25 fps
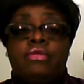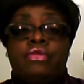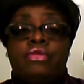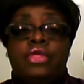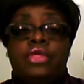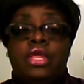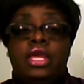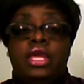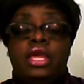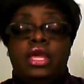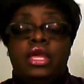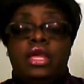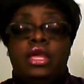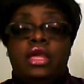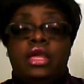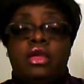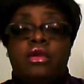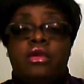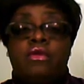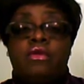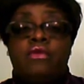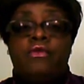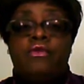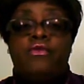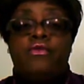the
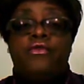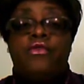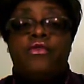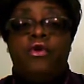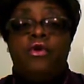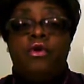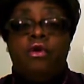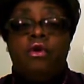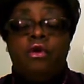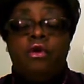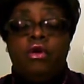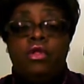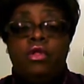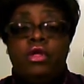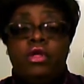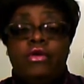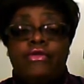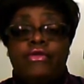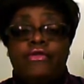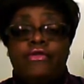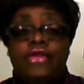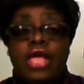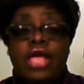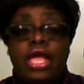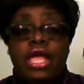full
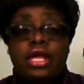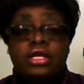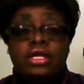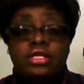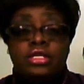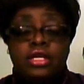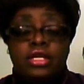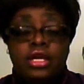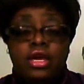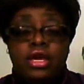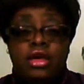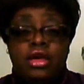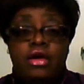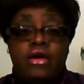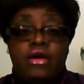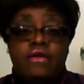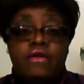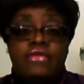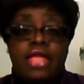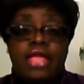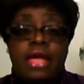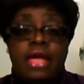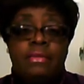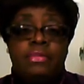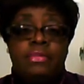effect of
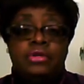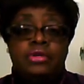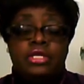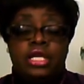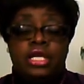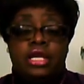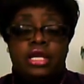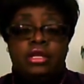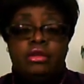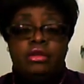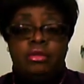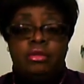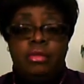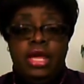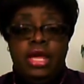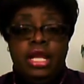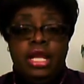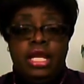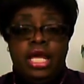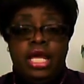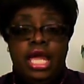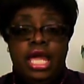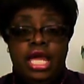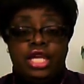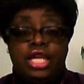that particular
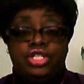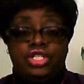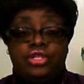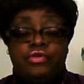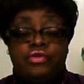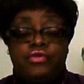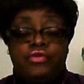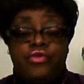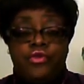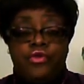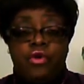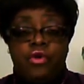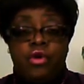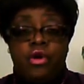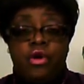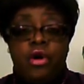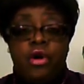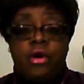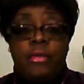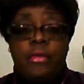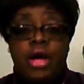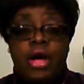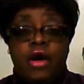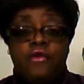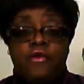medication for
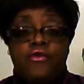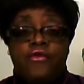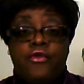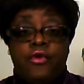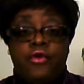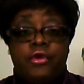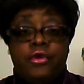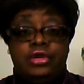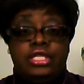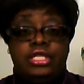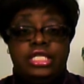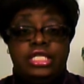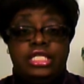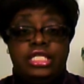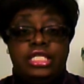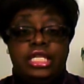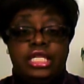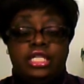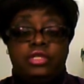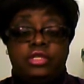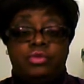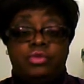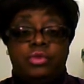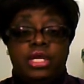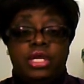about 4 to
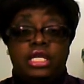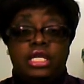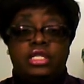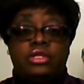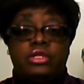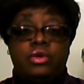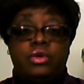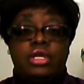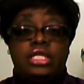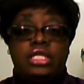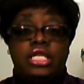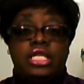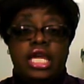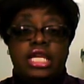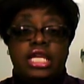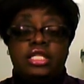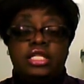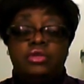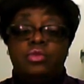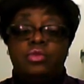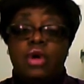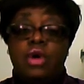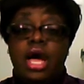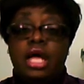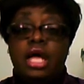6 weeks. So it takes
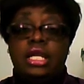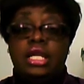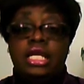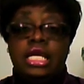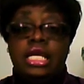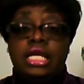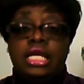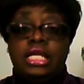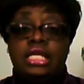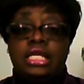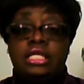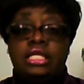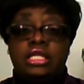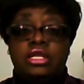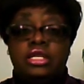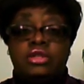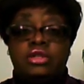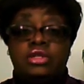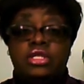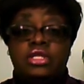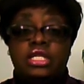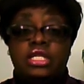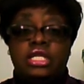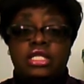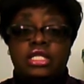a while to get into your
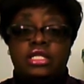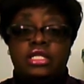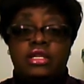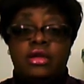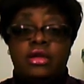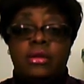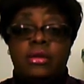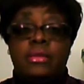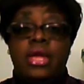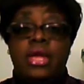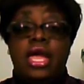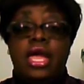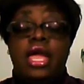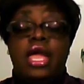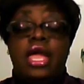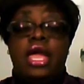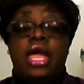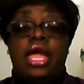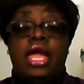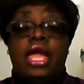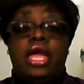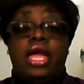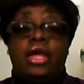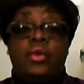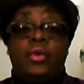system,
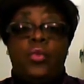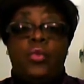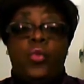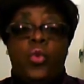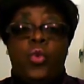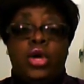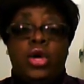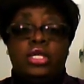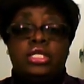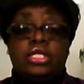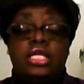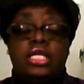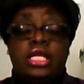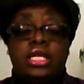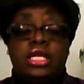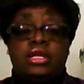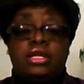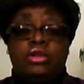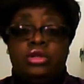and once it